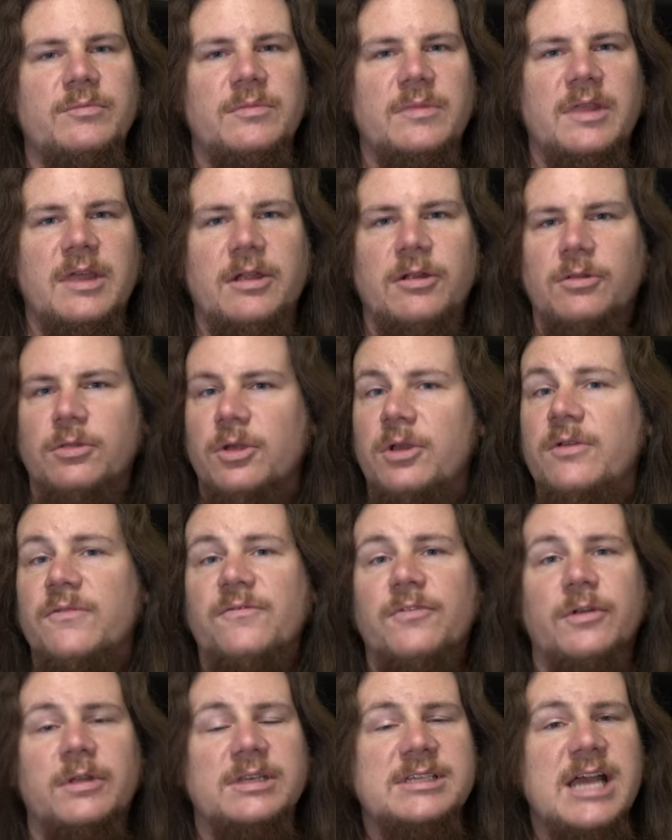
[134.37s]
They're
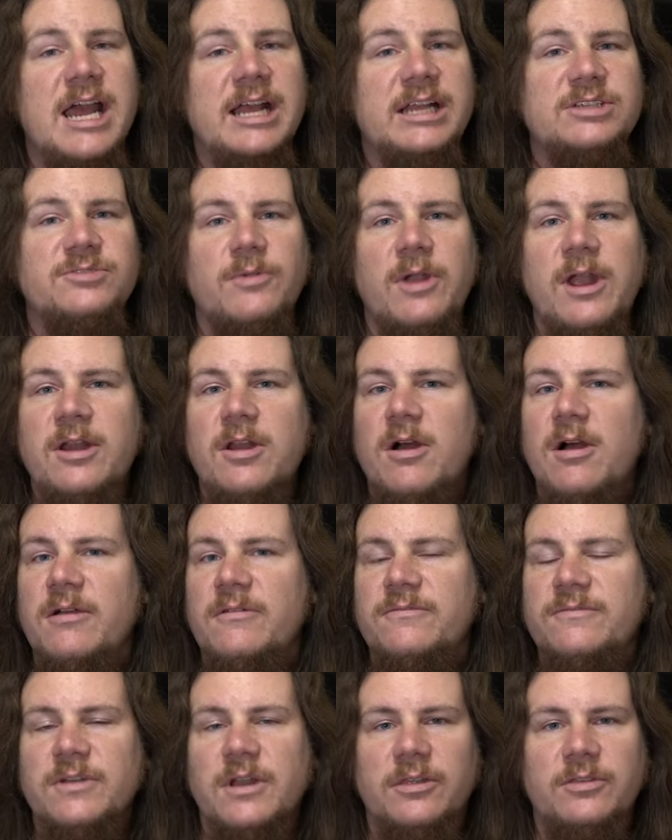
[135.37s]
looking for the tax
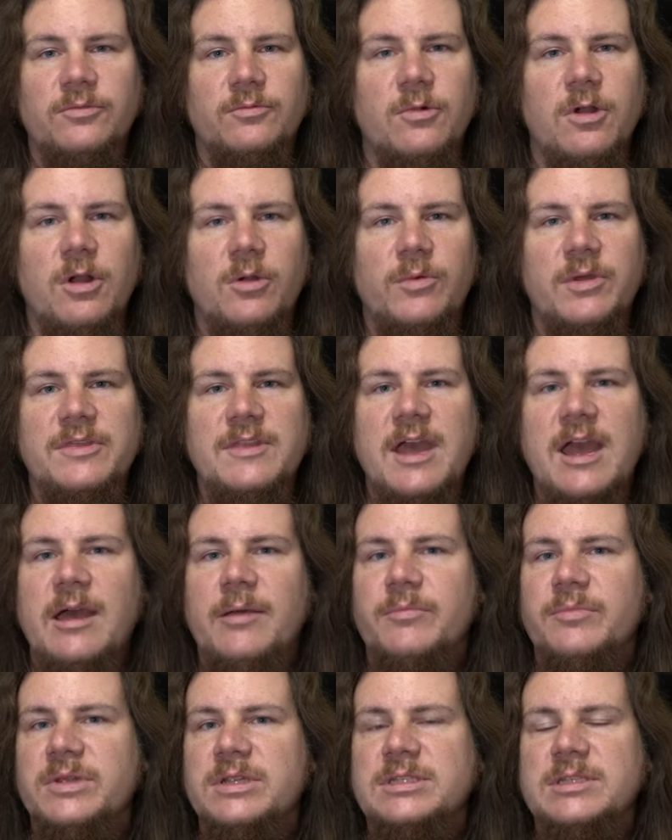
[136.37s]
write-off, nothing wrong with
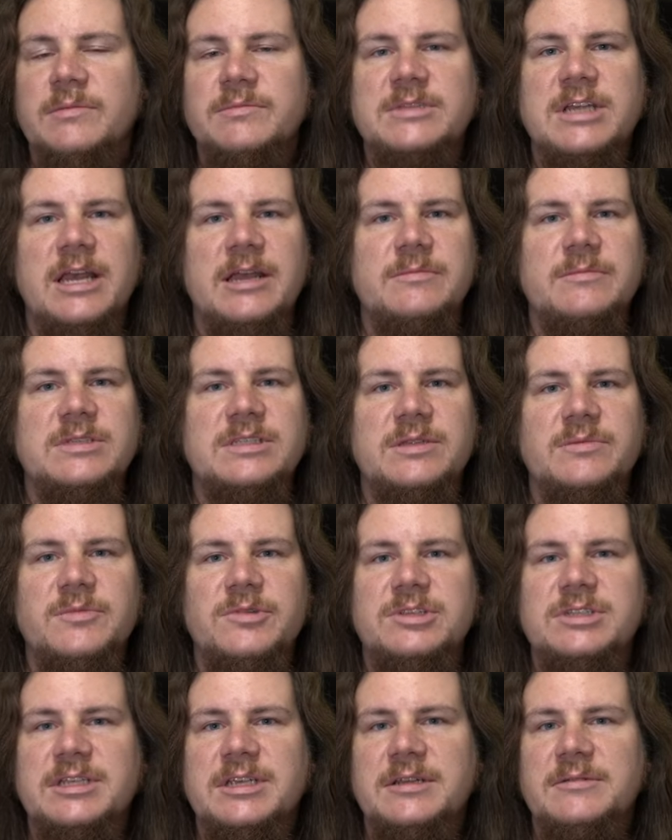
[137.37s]
that, but sometimes the
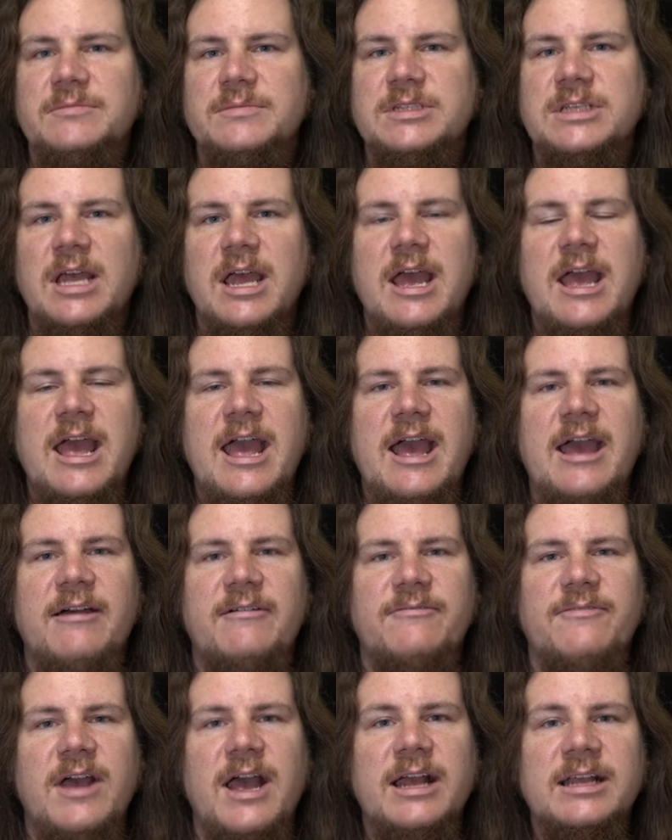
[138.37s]
museums
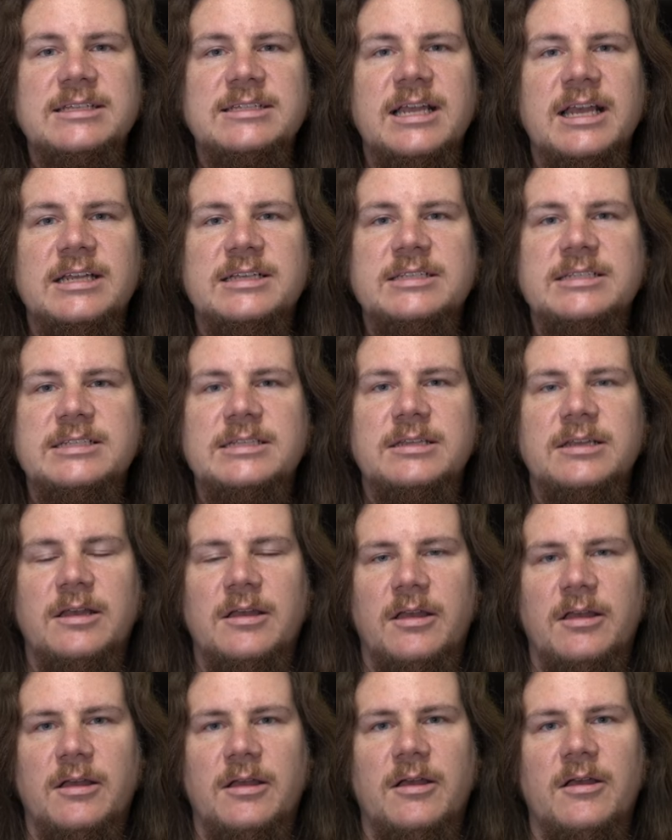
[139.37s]
have excess
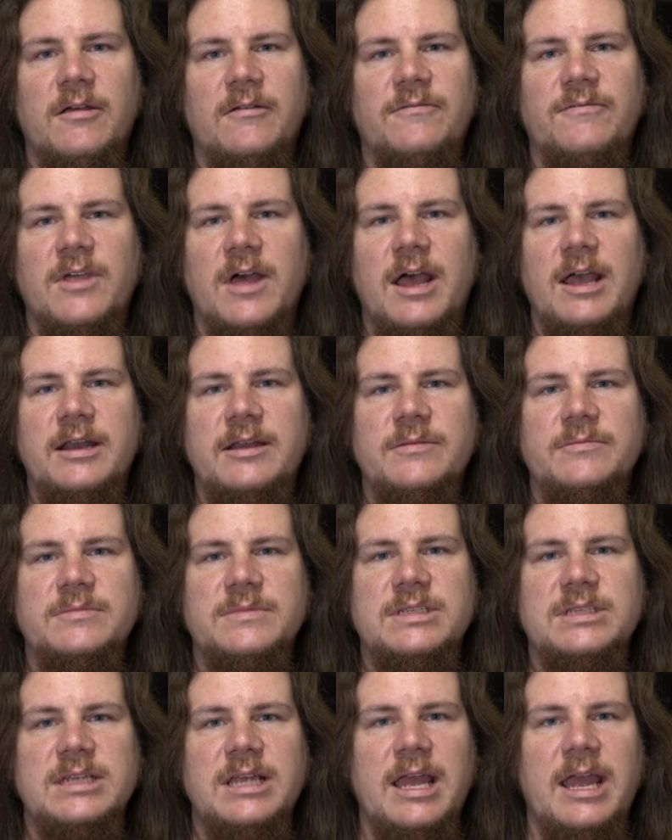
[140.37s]
of the
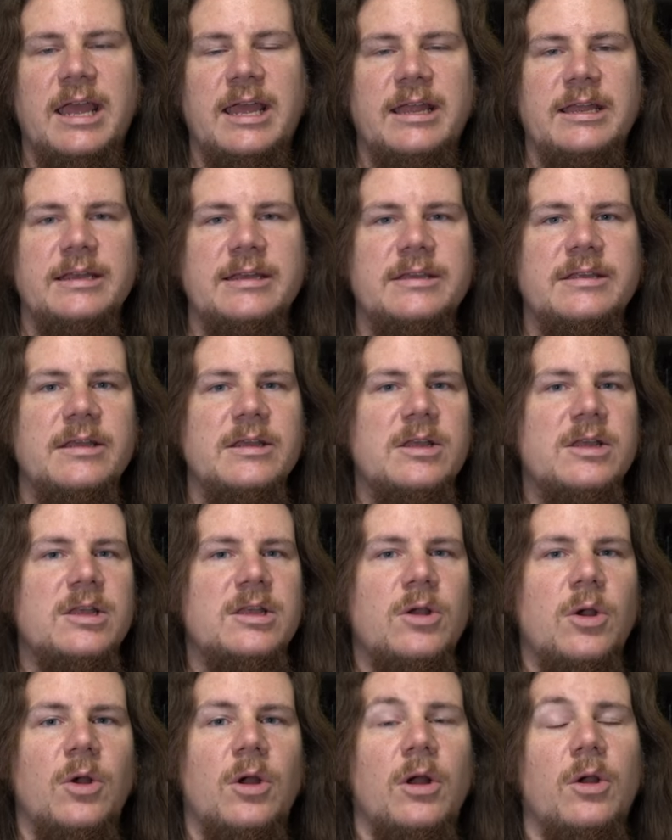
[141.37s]
items, and
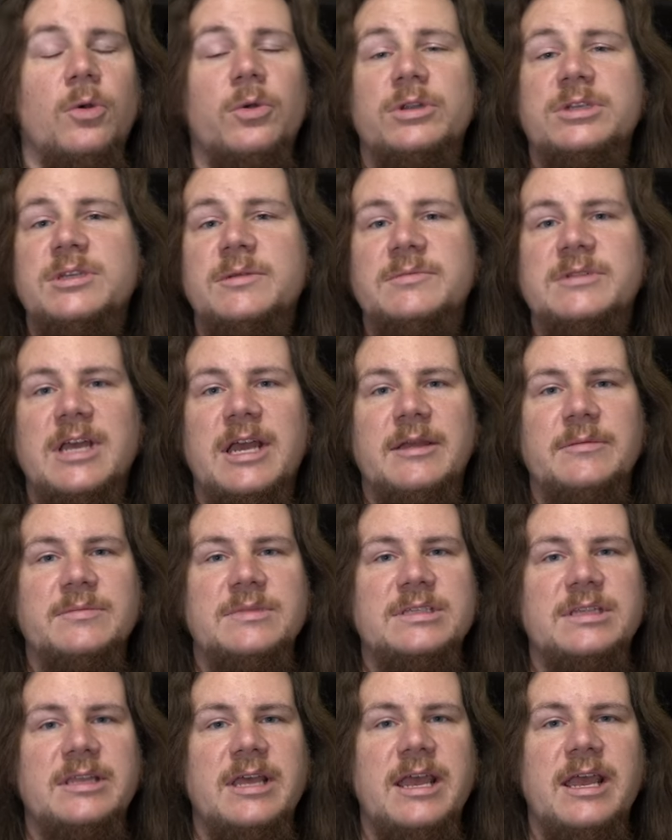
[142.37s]
or
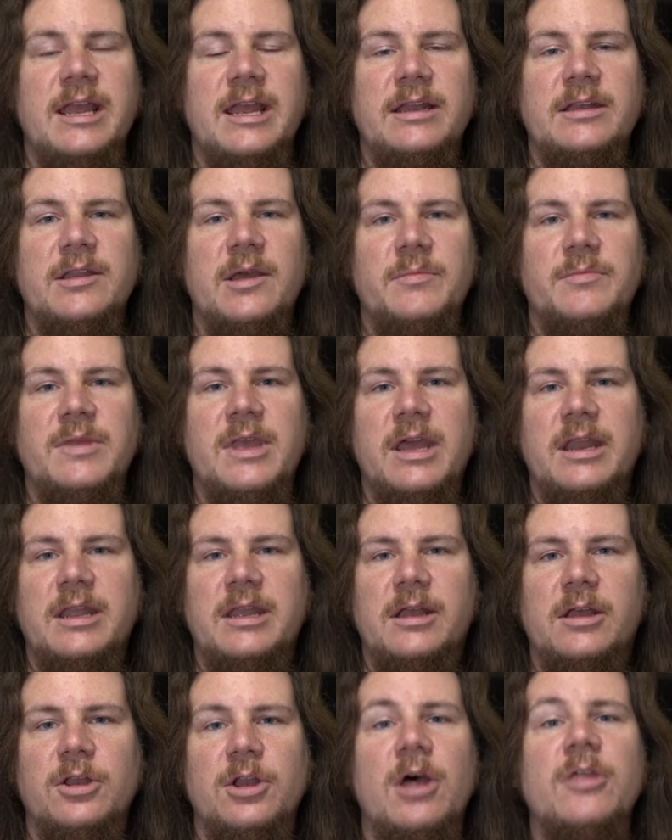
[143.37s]
sometimes they end up
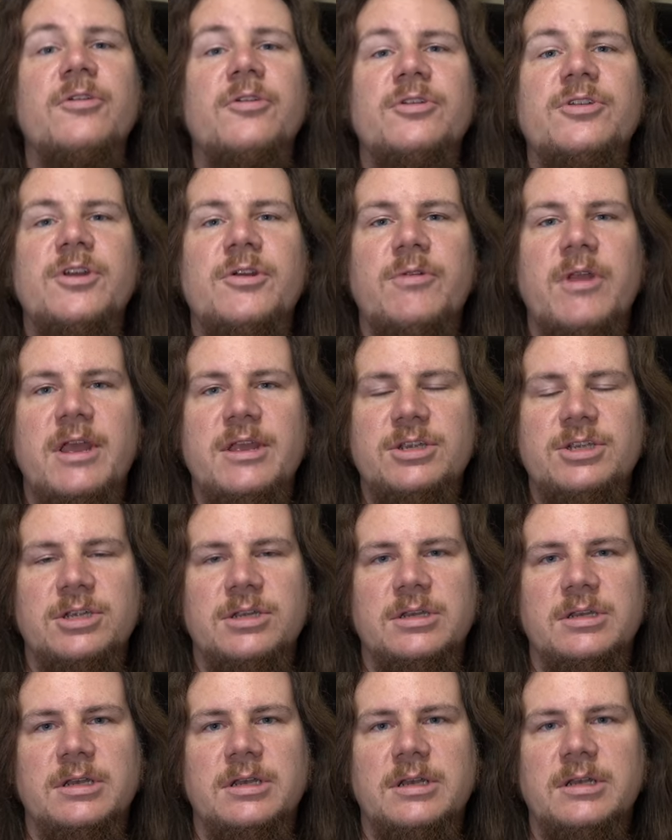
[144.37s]
getting another
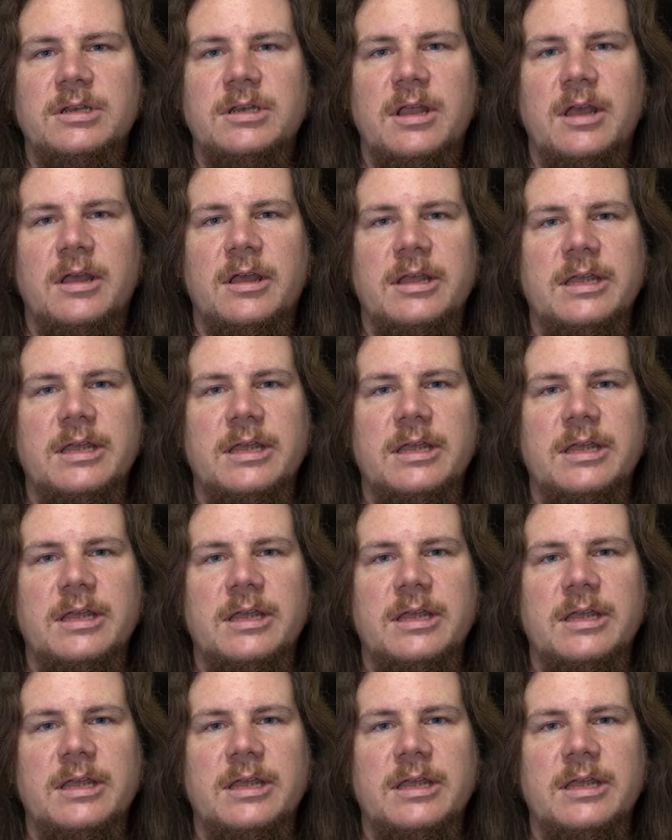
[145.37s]
donation